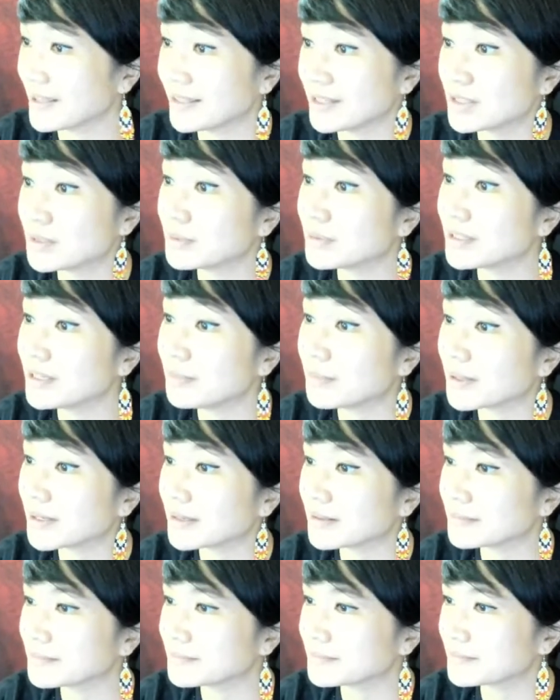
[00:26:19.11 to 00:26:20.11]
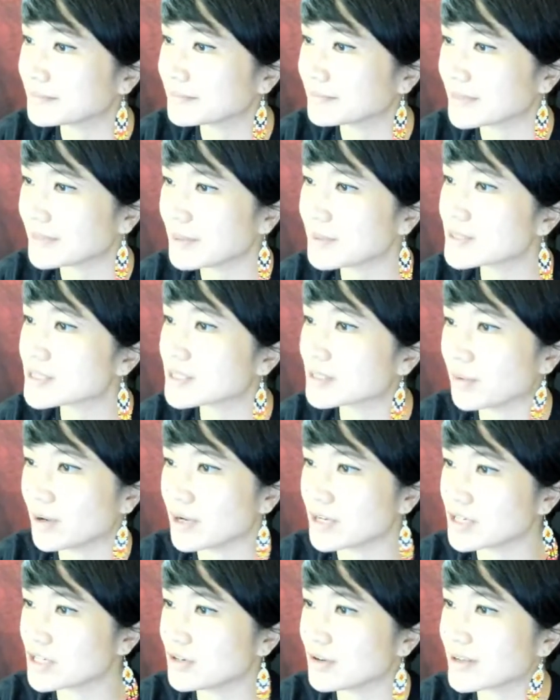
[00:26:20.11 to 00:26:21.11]
I like Dua Lipa. That wasn't the
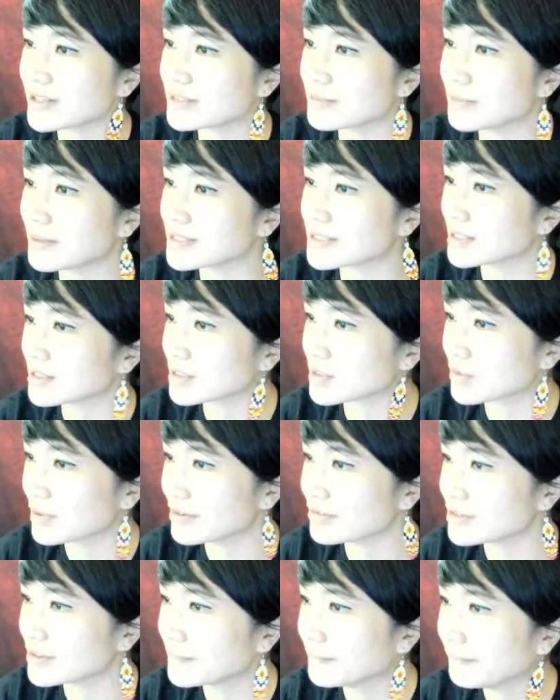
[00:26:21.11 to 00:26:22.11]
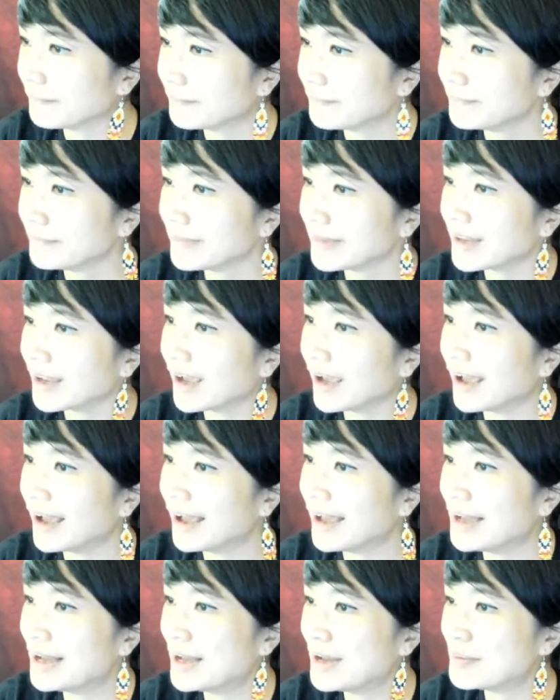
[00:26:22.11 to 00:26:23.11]
question. You asked about Taylor Swift.
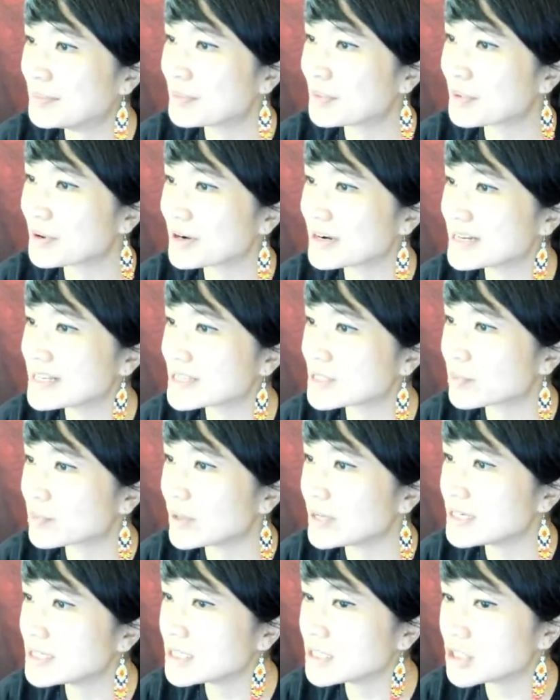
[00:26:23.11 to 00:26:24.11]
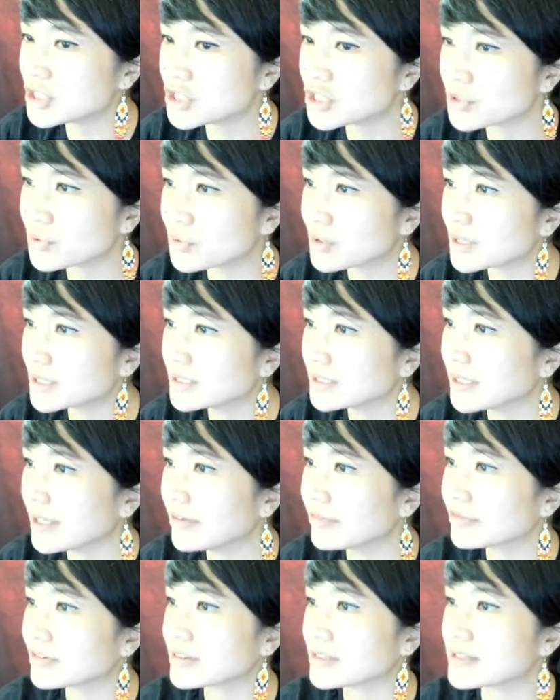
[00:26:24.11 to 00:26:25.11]
Worries. When did your
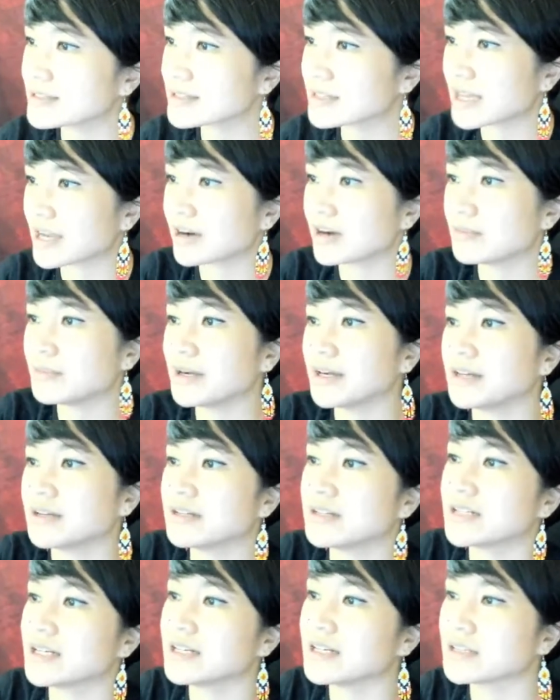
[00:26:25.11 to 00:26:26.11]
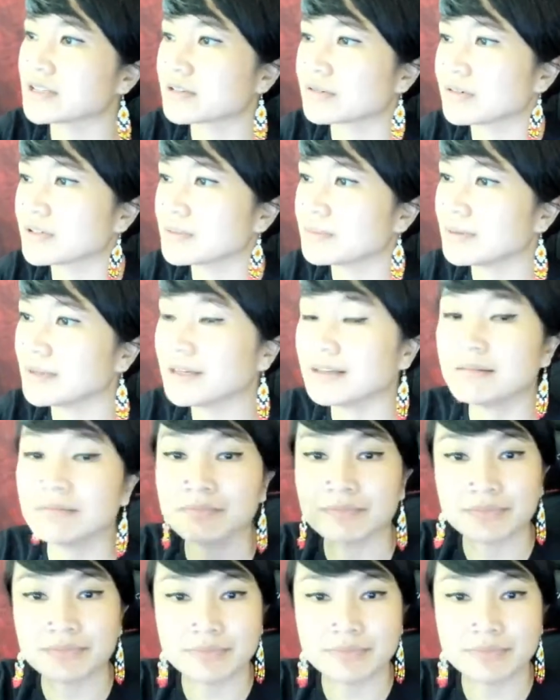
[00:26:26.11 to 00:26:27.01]
love for these scary but entertaining stories begin?